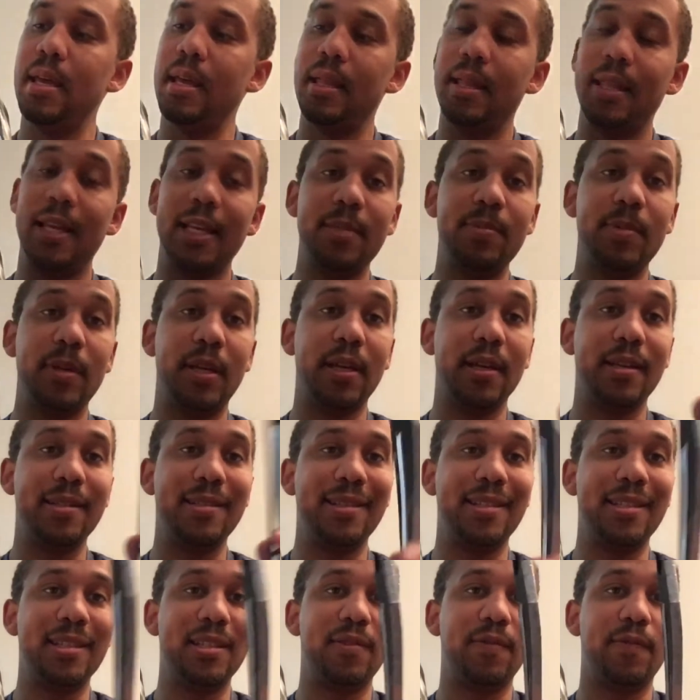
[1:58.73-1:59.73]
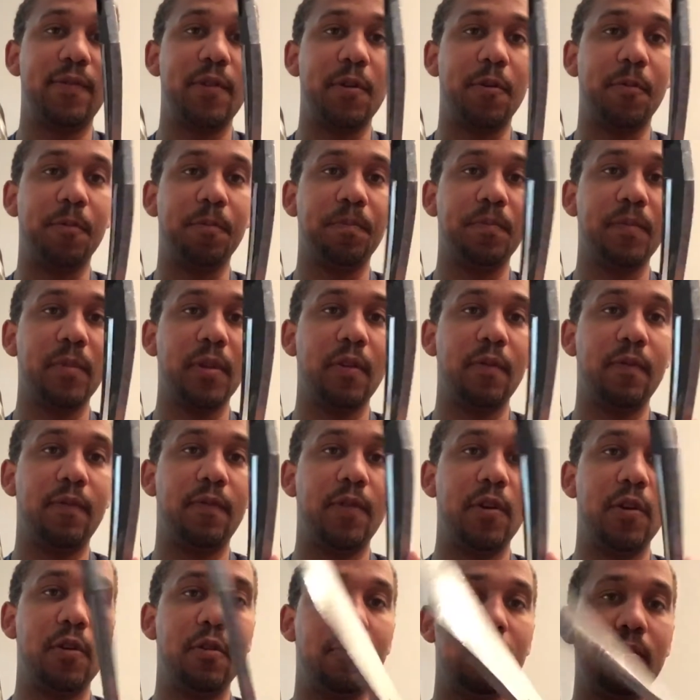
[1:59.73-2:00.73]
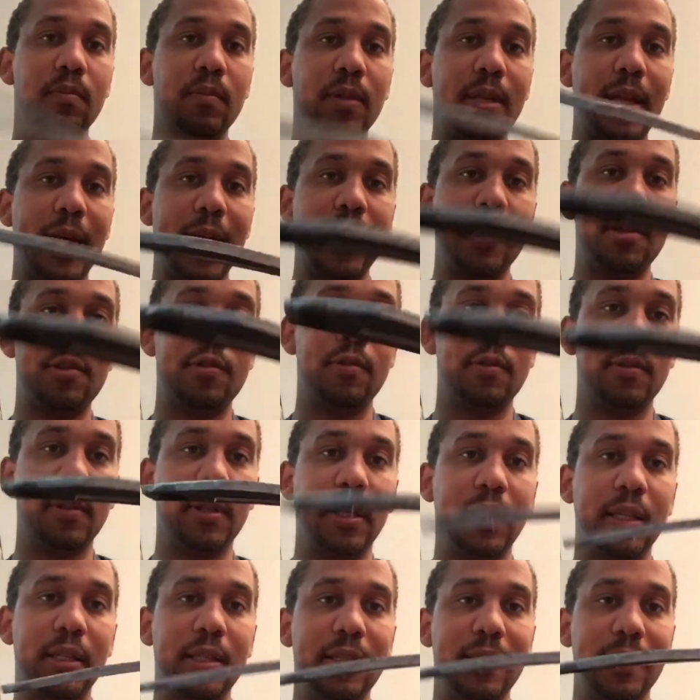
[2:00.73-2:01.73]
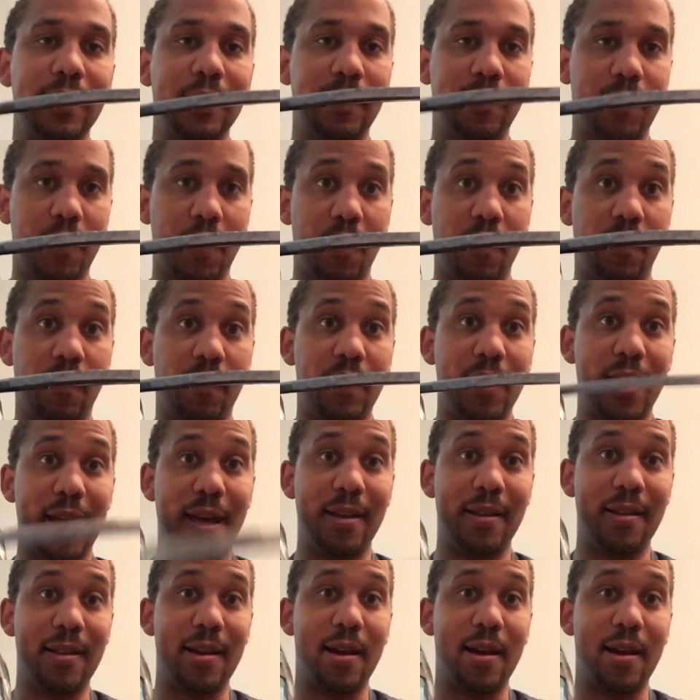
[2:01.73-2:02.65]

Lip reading: That's because this is foam. Foam naturally sits very flat.